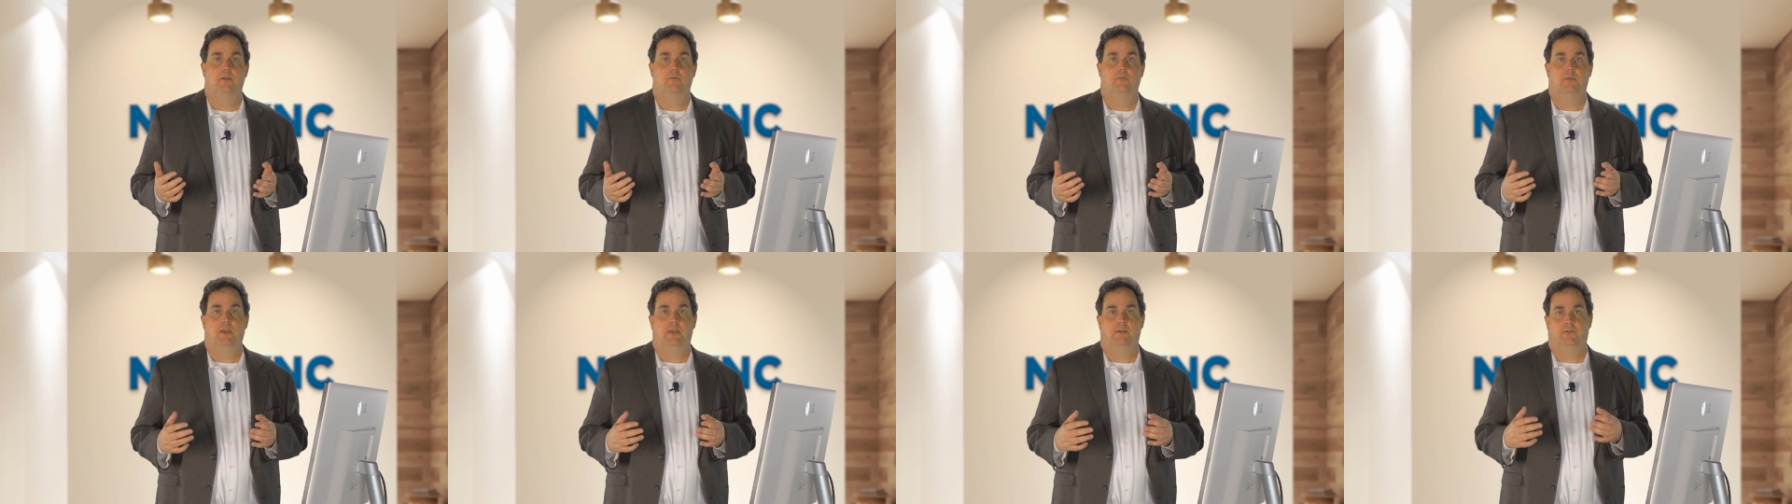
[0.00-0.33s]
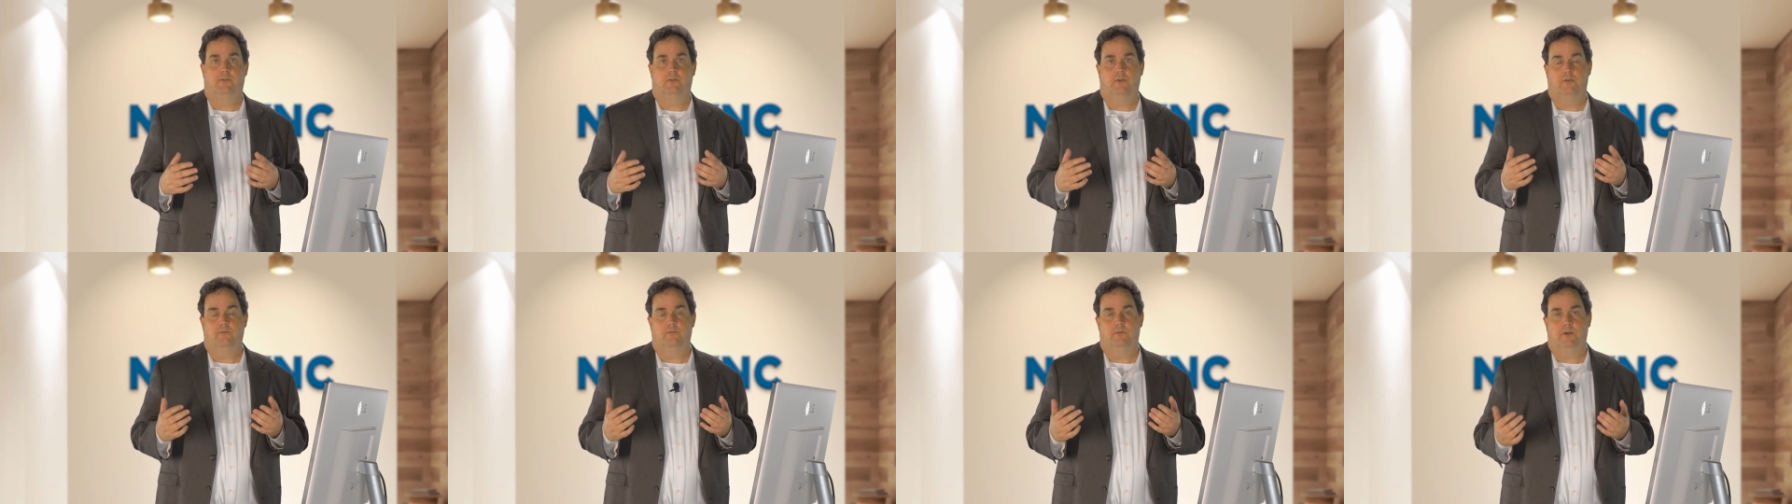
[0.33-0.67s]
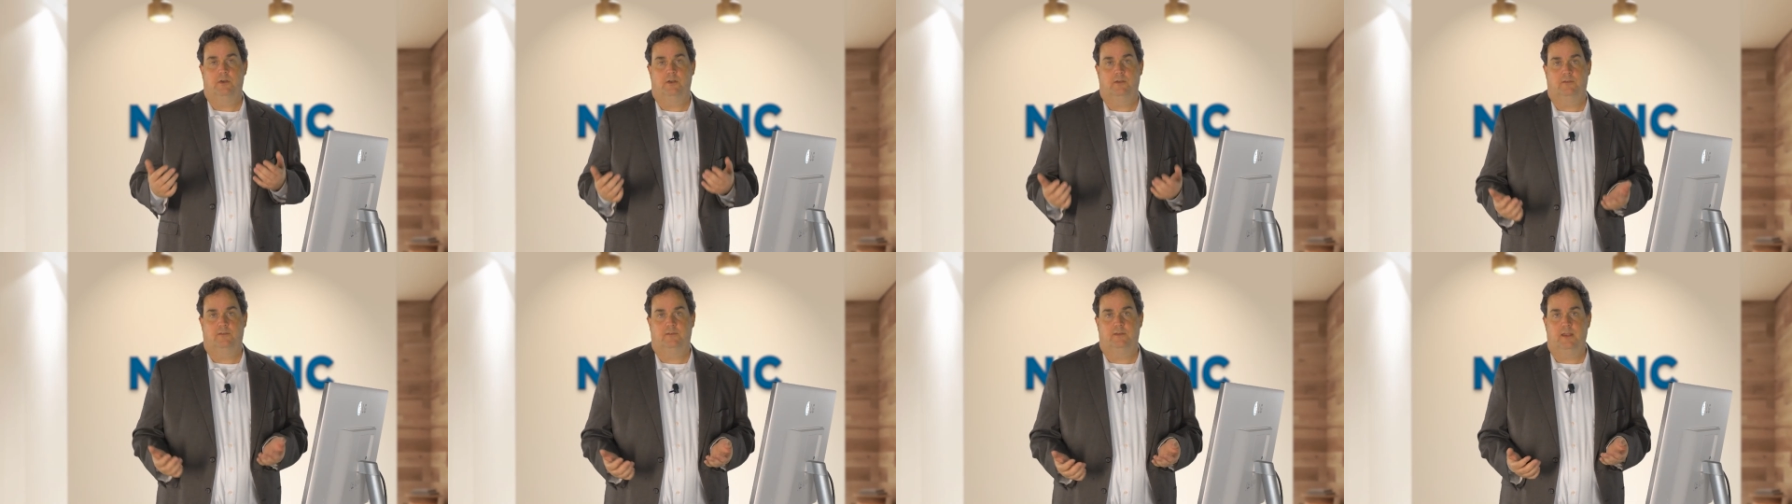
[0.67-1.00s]
based on
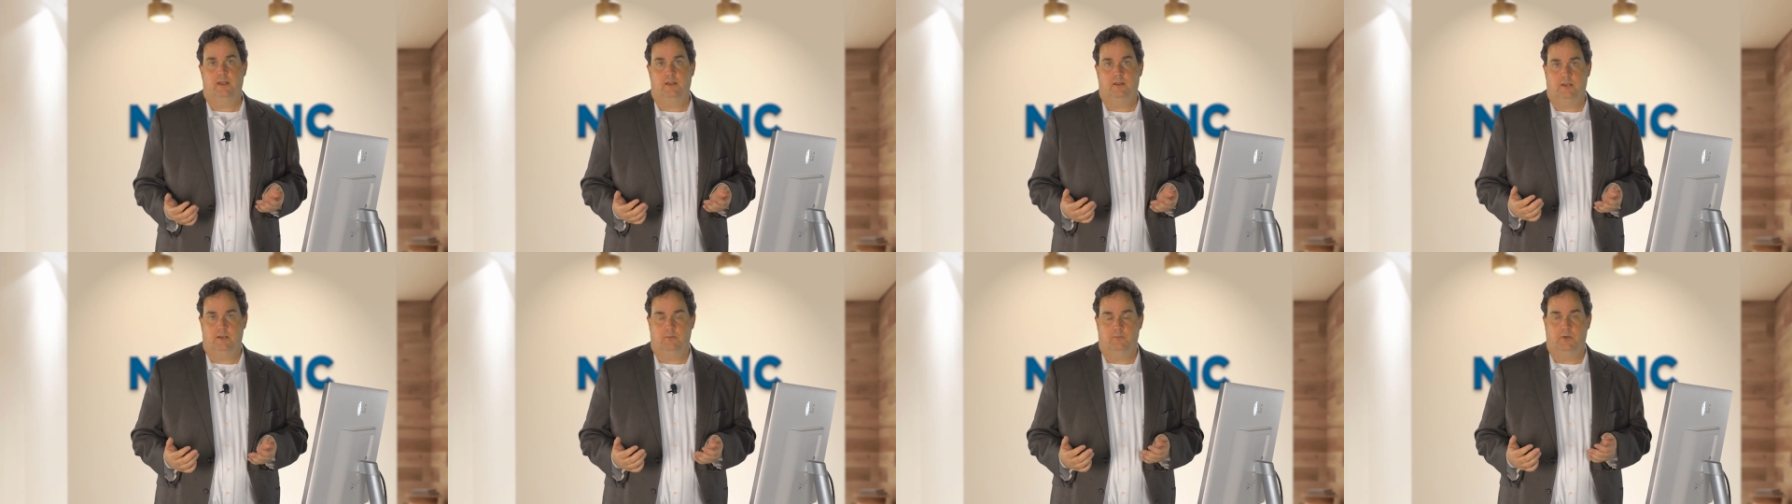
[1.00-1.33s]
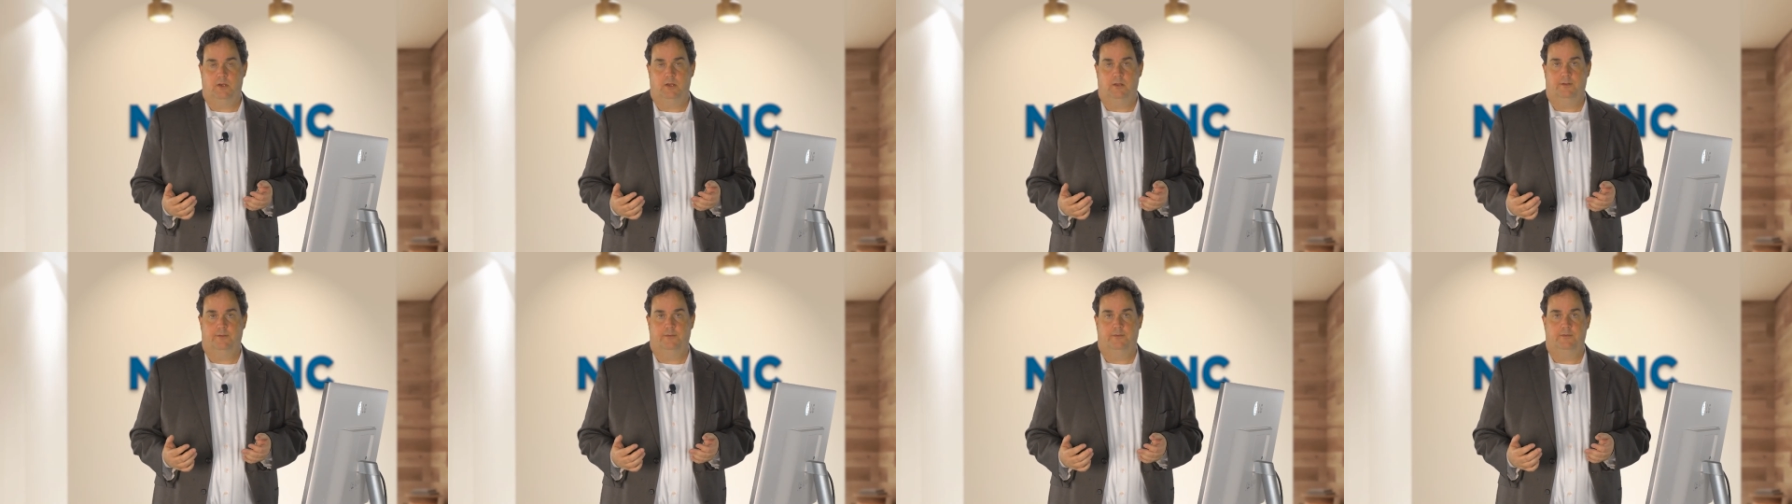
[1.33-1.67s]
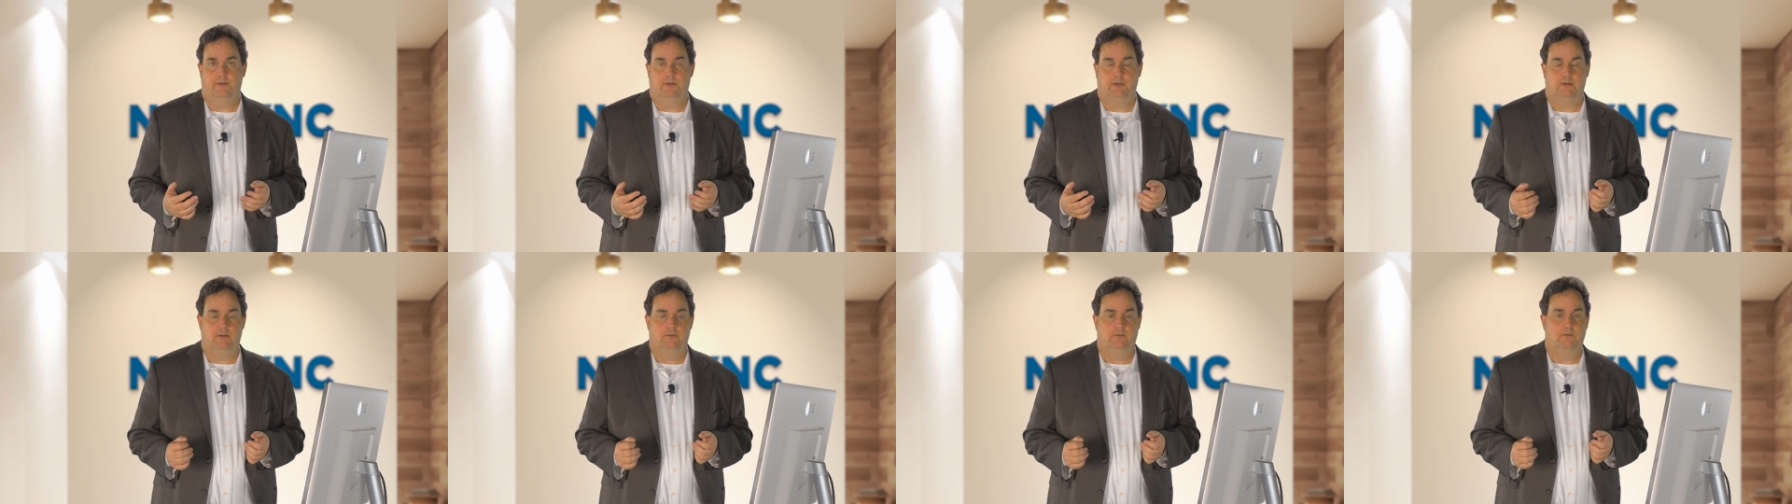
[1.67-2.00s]
various scaling
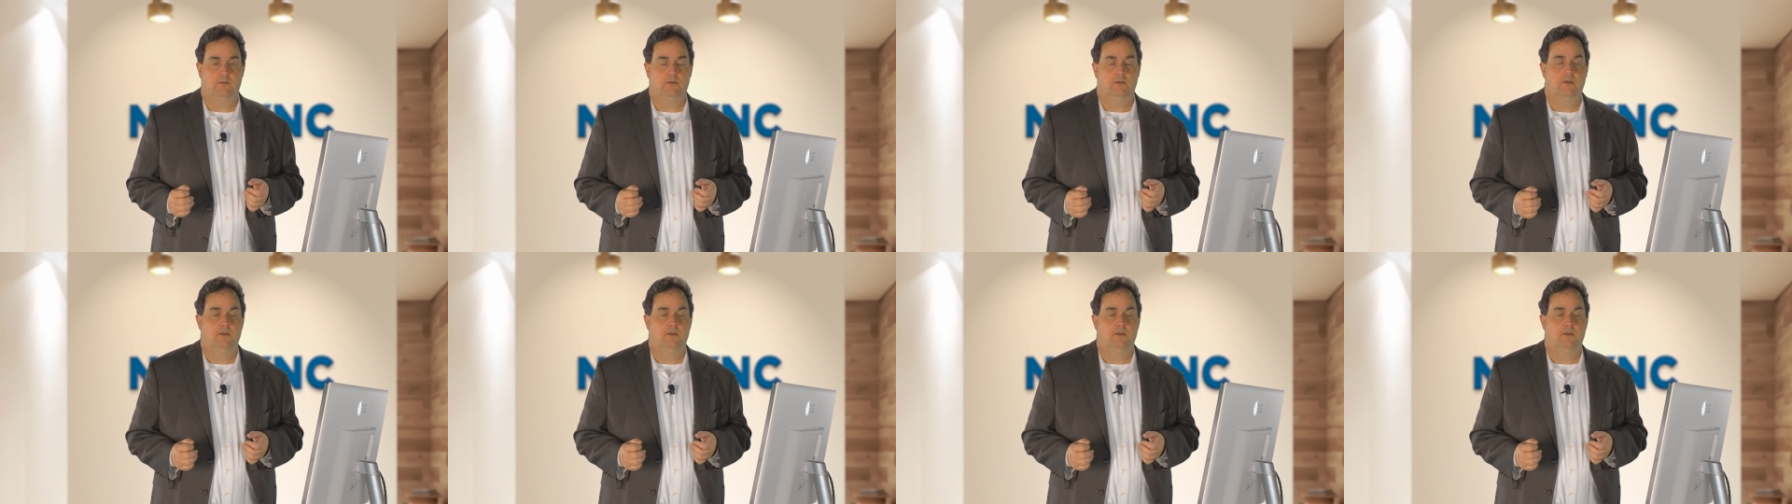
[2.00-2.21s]
policies.